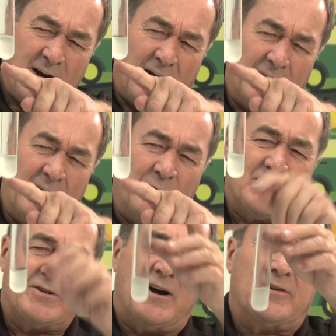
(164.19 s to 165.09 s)
and then it will
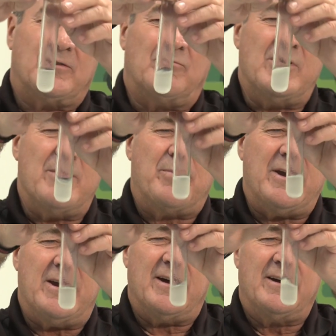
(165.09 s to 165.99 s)
start to
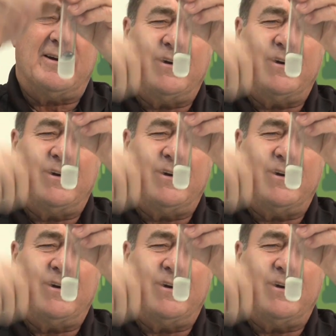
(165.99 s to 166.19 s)
reappear